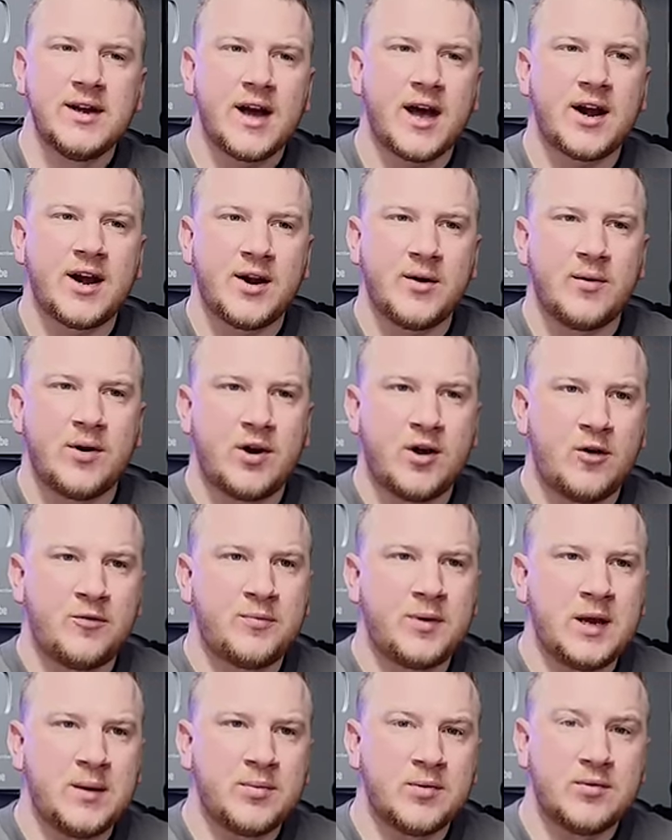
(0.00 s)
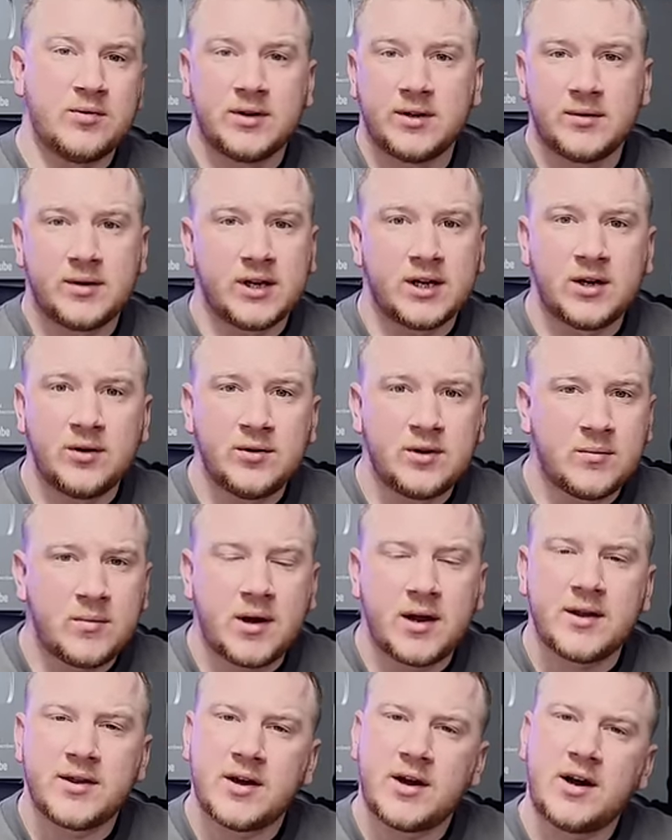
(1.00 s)
And I know a lot of people, including
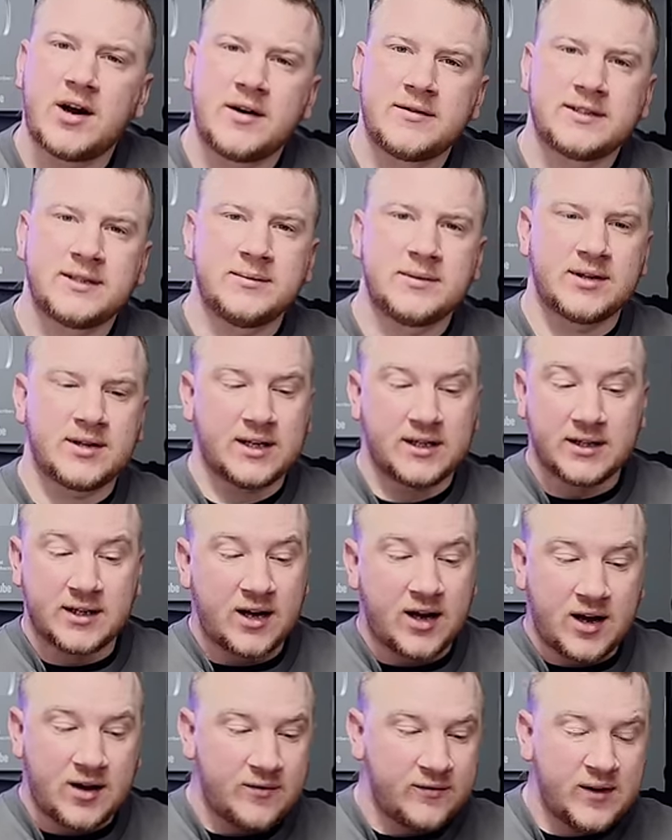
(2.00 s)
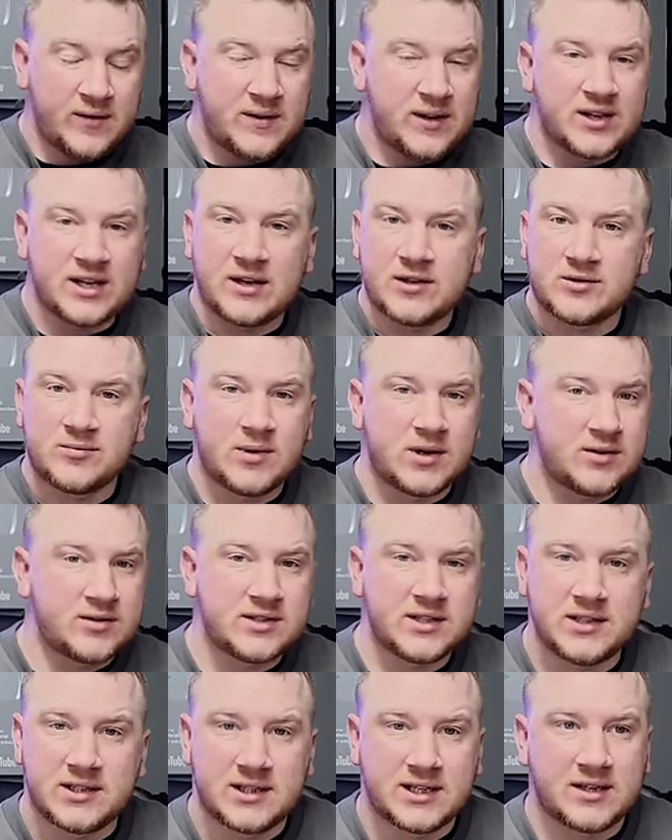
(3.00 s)
my other half, seem to think that 50,000 miles,
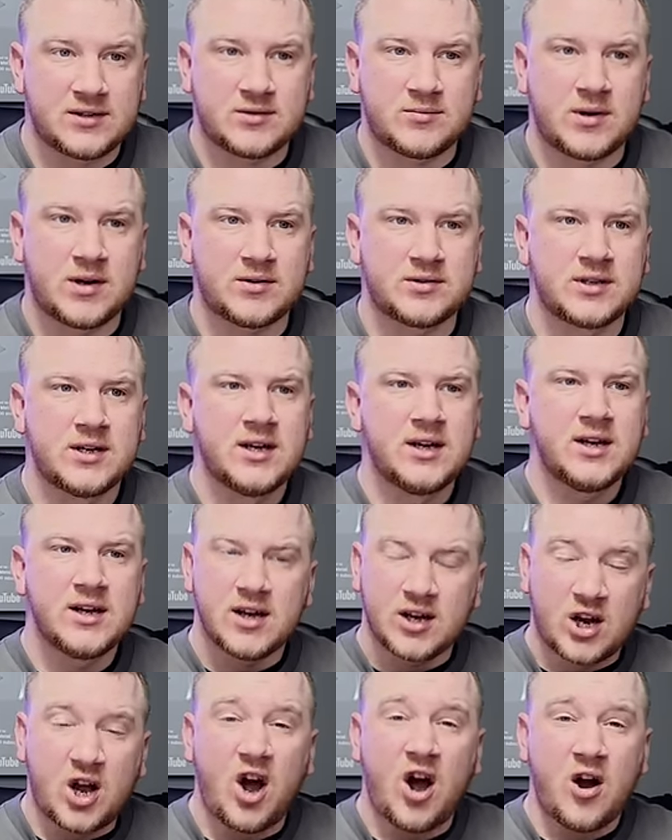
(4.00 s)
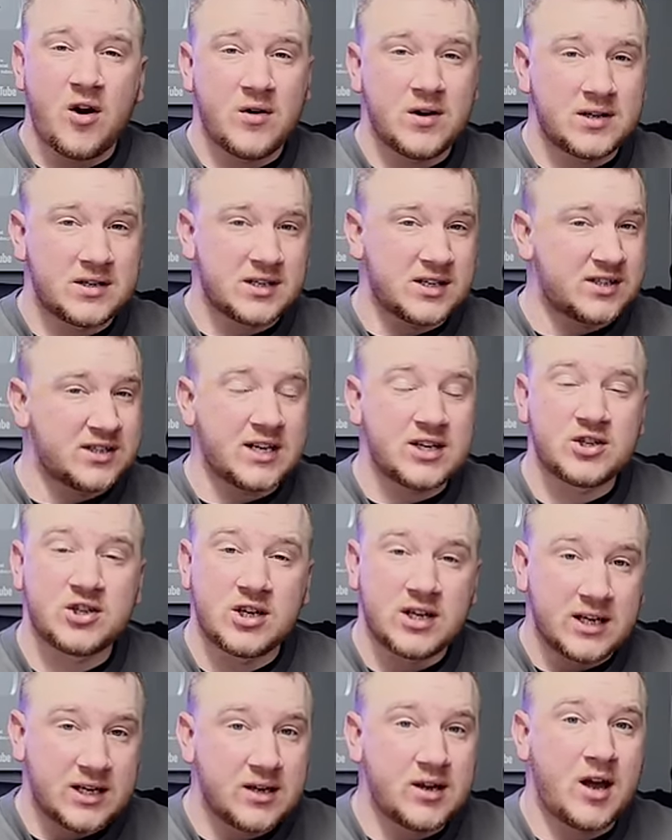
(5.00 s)
60,000 miles, the car is
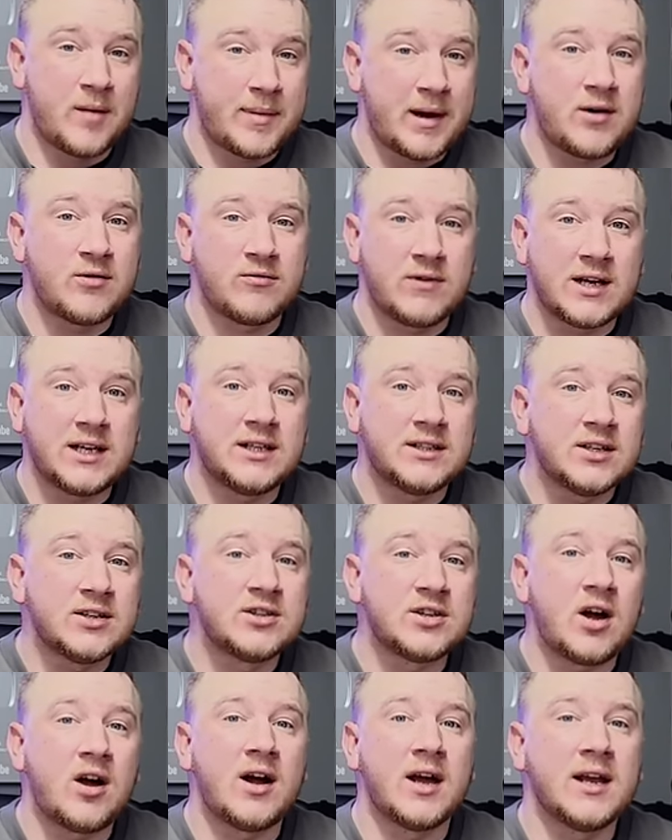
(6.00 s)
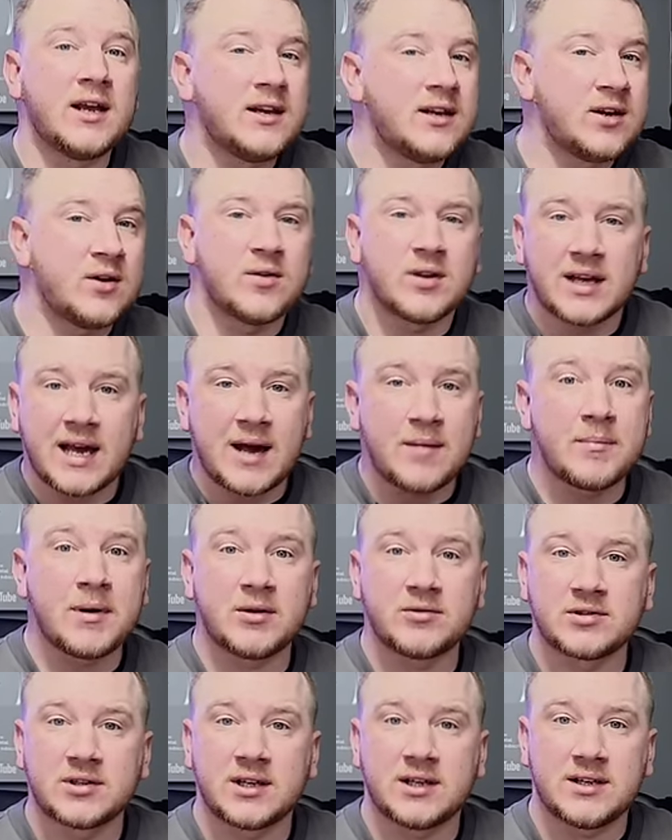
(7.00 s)
essentially about ready to die. You know, the cam
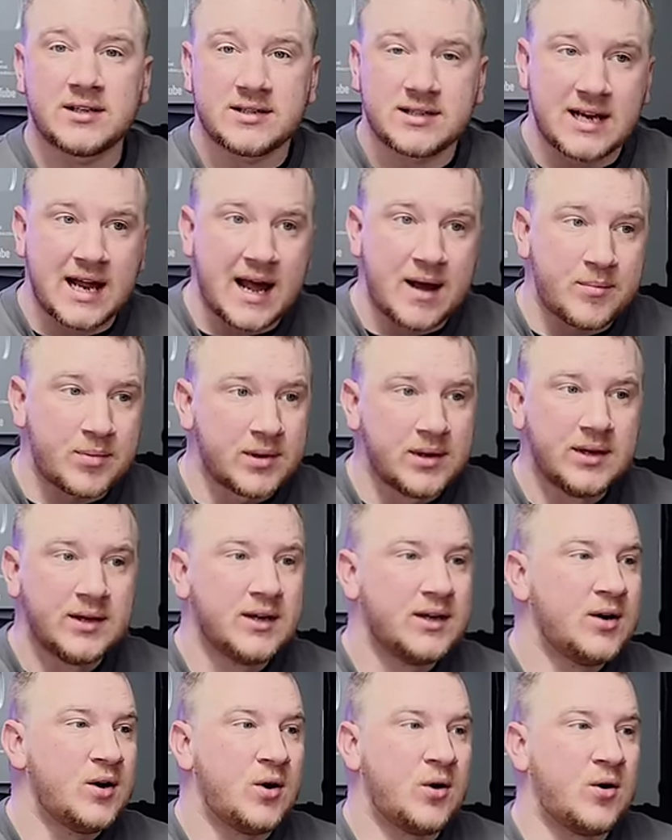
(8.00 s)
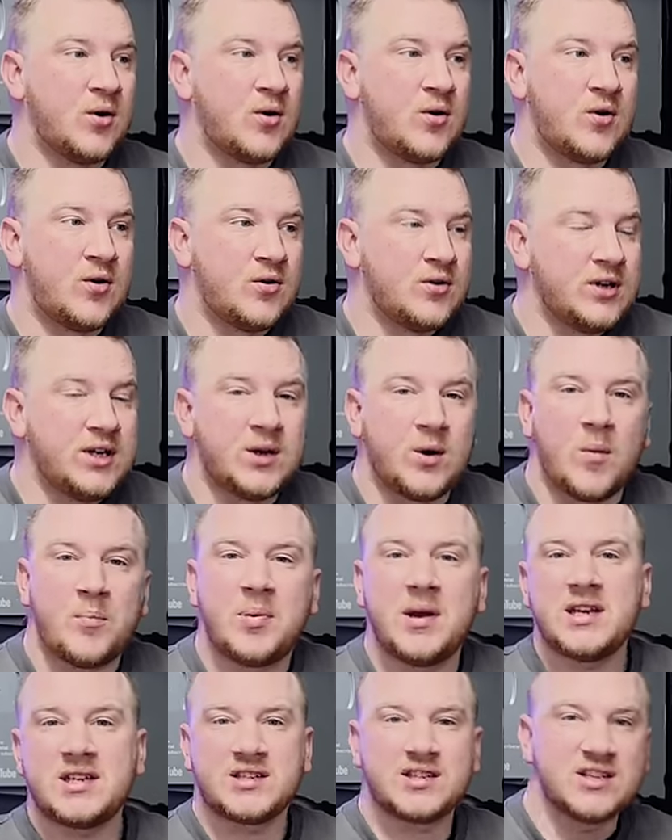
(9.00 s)
belt's going to snap, or, you know, a
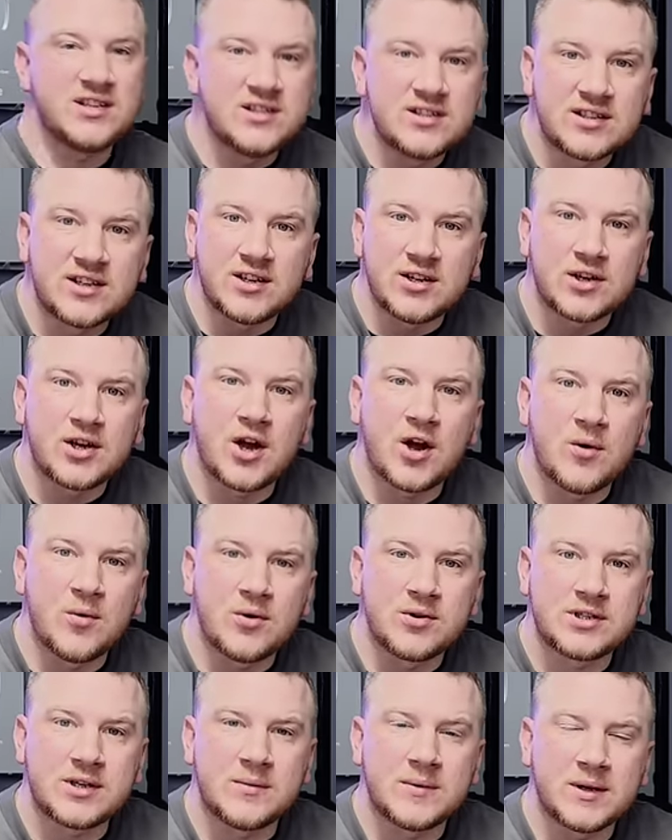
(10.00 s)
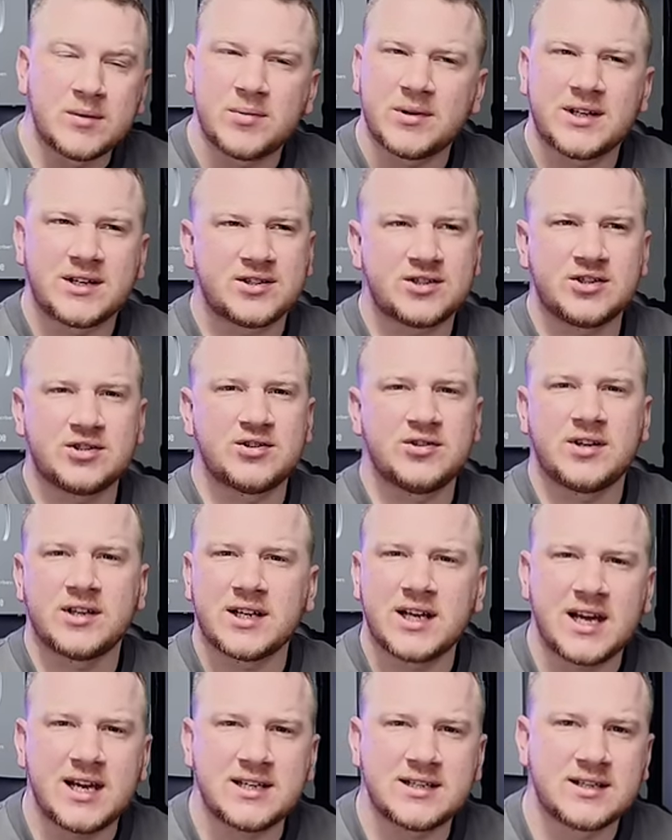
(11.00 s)
piston's going to go or something, but that's just not the
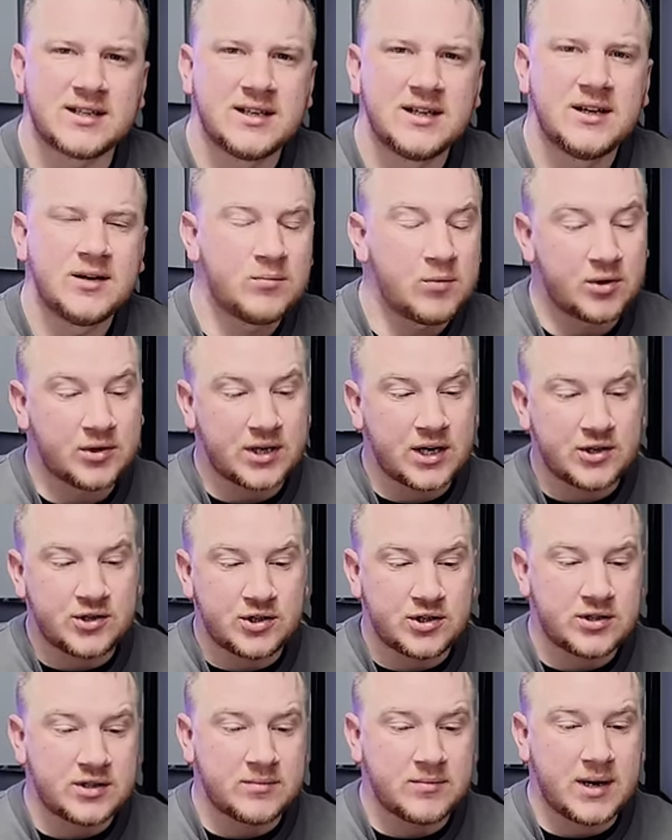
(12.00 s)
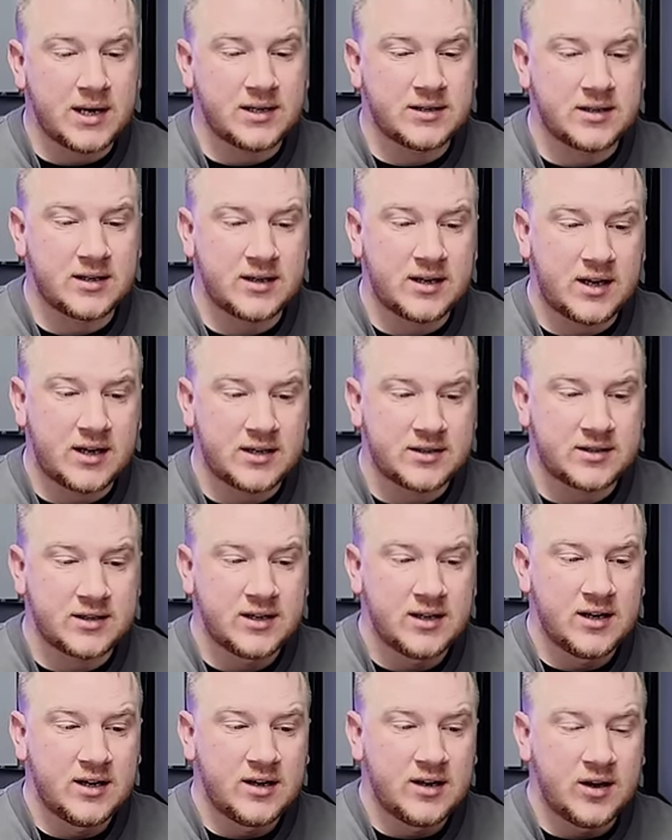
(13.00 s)
case. Modern engines are made to last
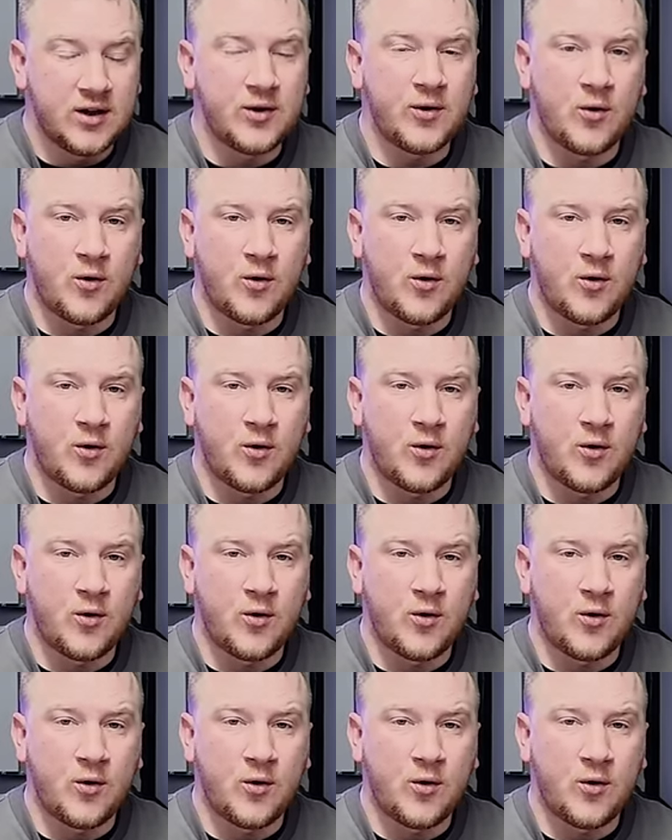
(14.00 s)
an